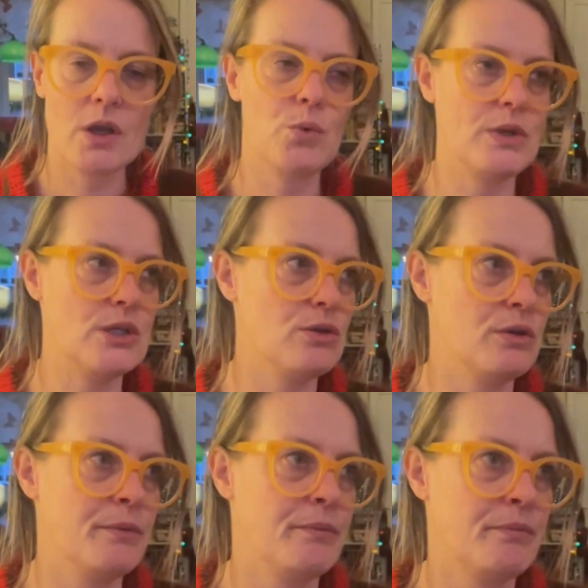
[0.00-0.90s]
we do.
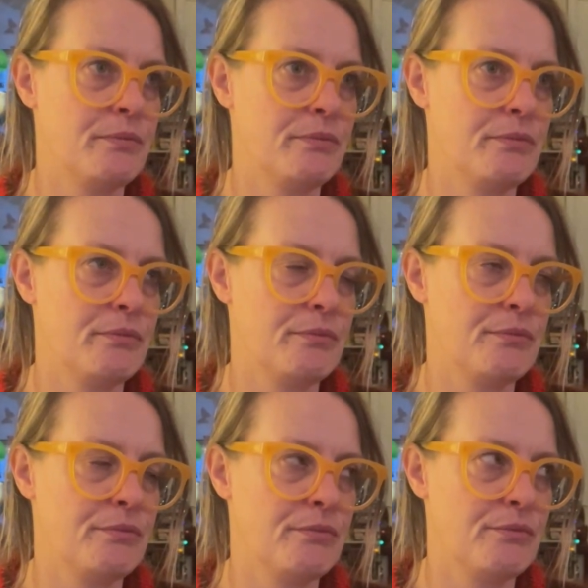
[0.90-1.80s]

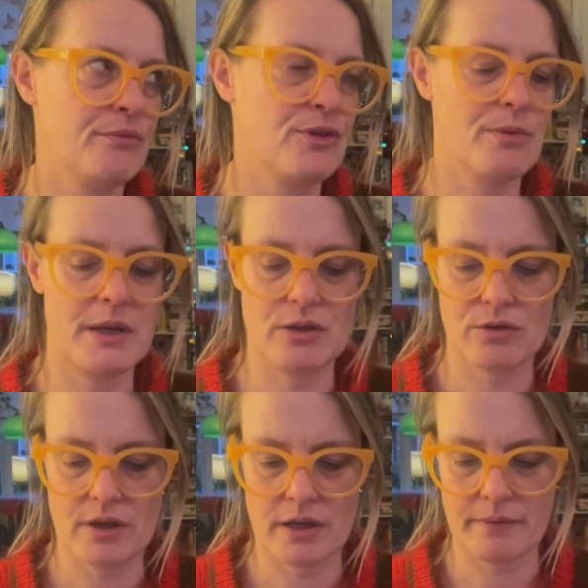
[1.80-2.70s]
So I might do
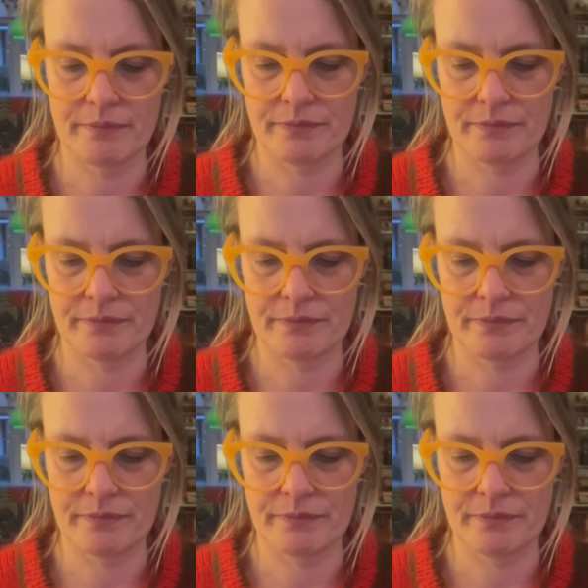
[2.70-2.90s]
that.